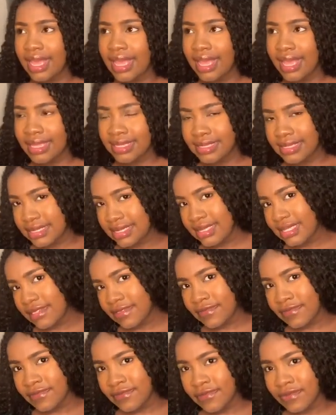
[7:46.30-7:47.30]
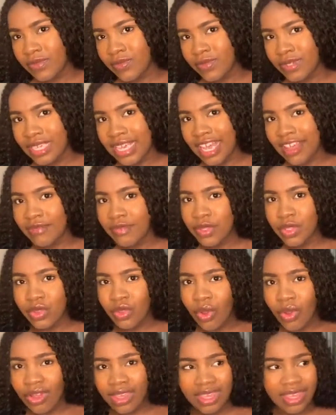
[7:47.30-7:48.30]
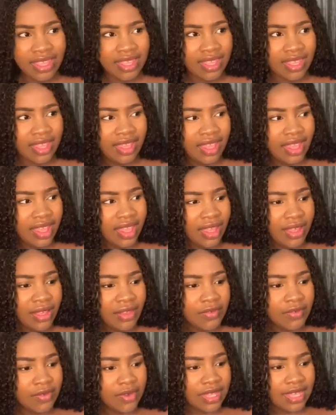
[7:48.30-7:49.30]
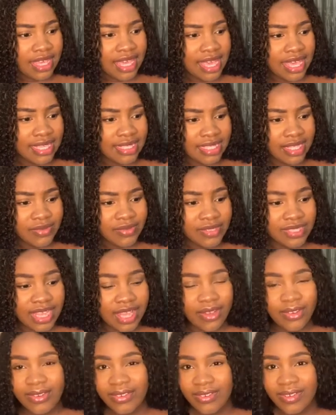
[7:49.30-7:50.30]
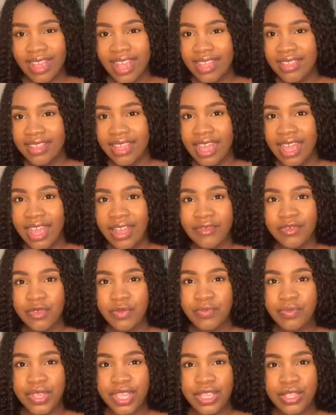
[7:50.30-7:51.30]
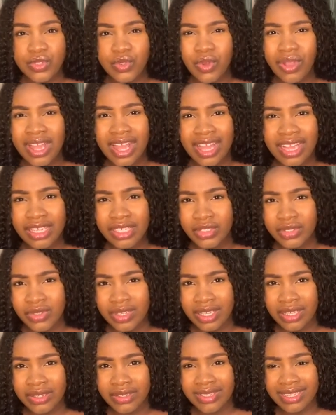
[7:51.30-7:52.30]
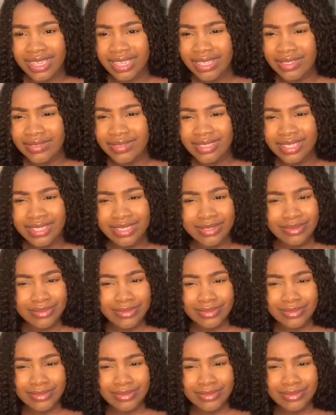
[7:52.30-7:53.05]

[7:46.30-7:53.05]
as if we have been talking for years. And it was like, "Oh, how have you been?" So casual. Like, I was like,